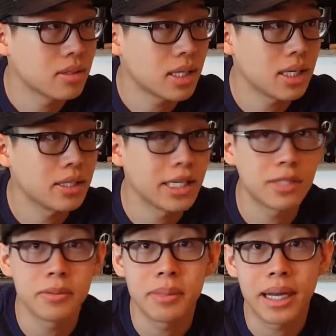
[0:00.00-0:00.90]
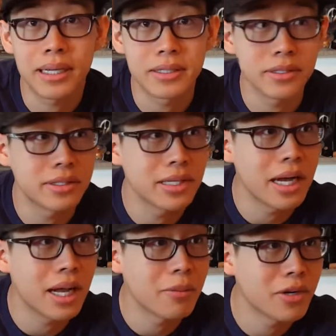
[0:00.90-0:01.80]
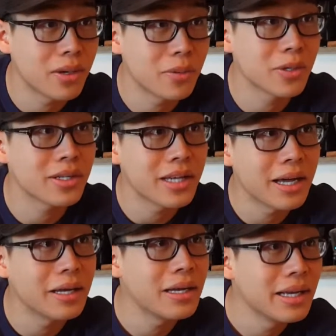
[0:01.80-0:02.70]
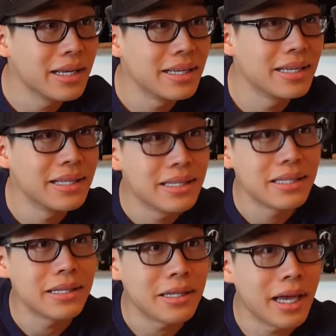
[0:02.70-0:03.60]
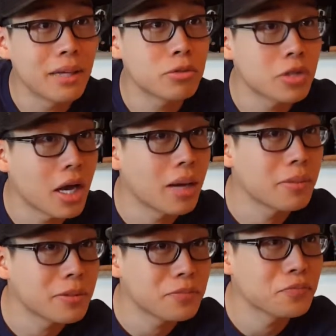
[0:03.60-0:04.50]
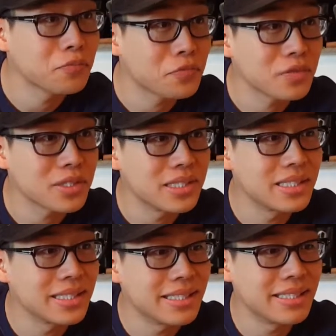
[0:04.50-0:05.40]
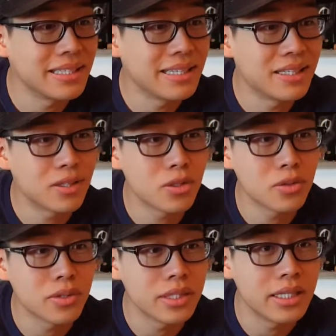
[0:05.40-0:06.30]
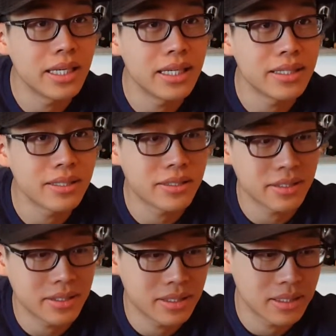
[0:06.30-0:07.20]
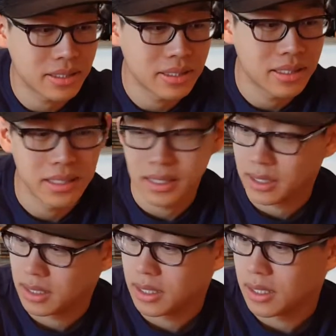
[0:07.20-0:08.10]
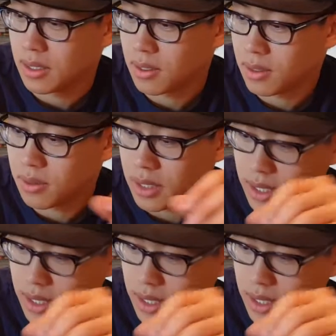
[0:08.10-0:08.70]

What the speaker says: Kind of takes me back into time when I worked at GameStop. Yeah, those were the days. All right.